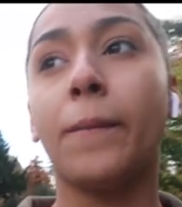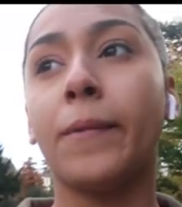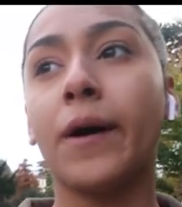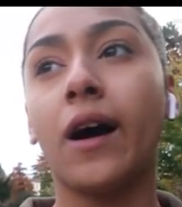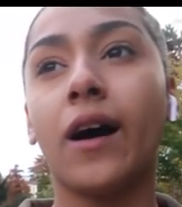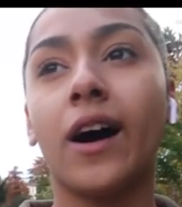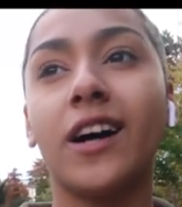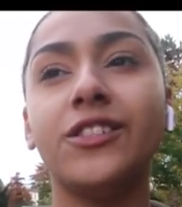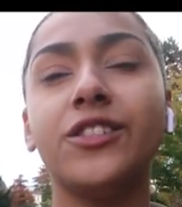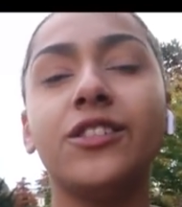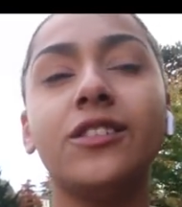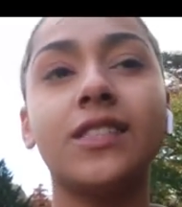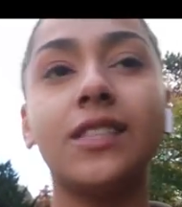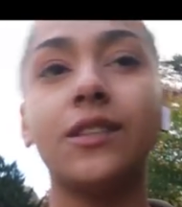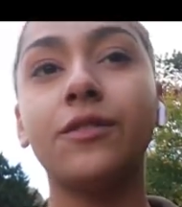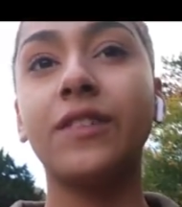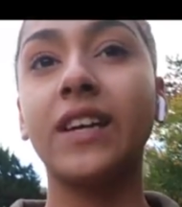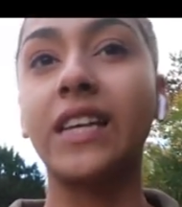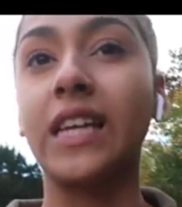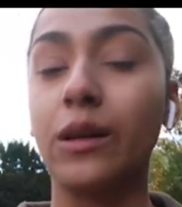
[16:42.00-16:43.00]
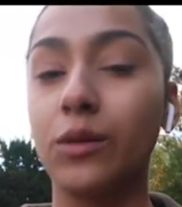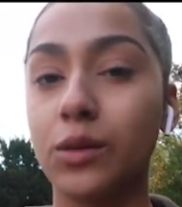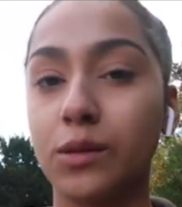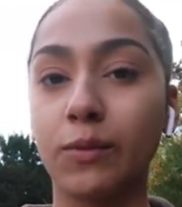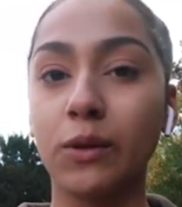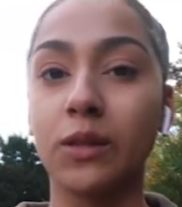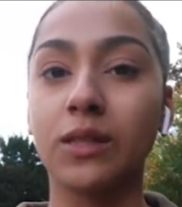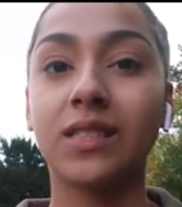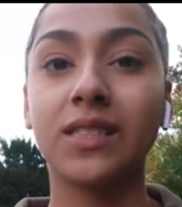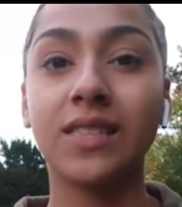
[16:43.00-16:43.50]
But I do still think it was
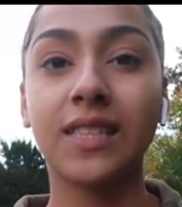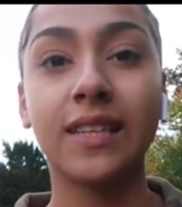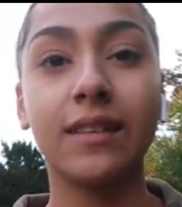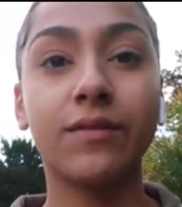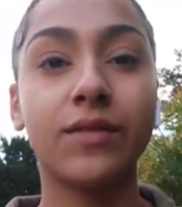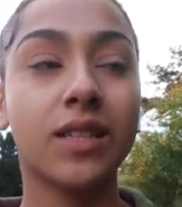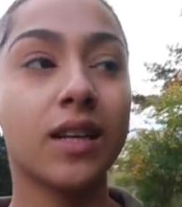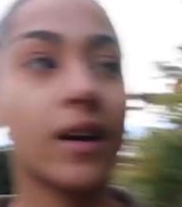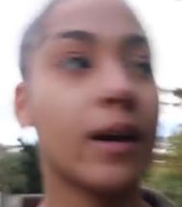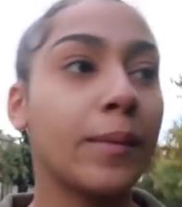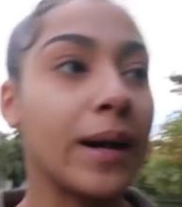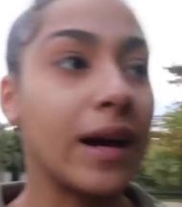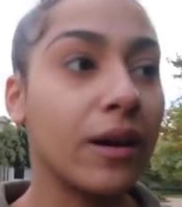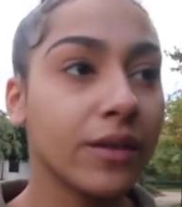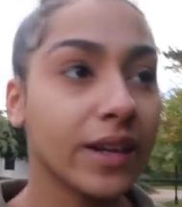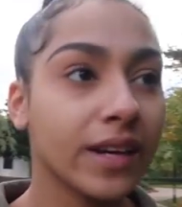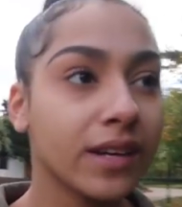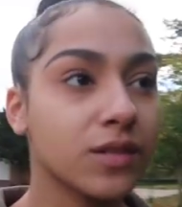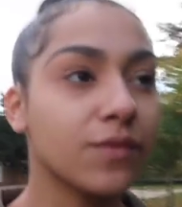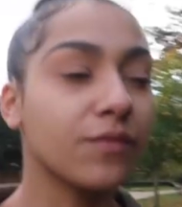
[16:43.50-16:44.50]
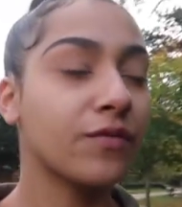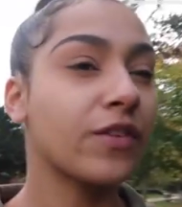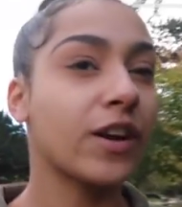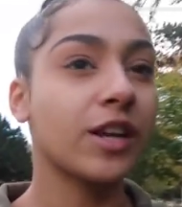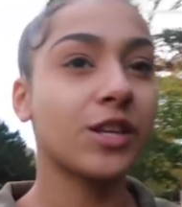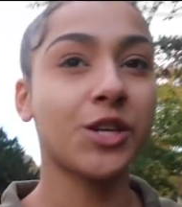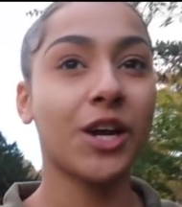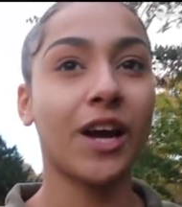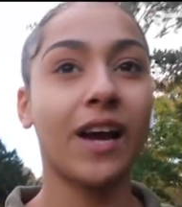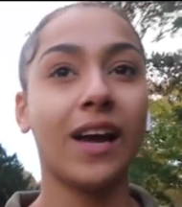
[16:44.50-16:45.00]
positive to come out and get some fresh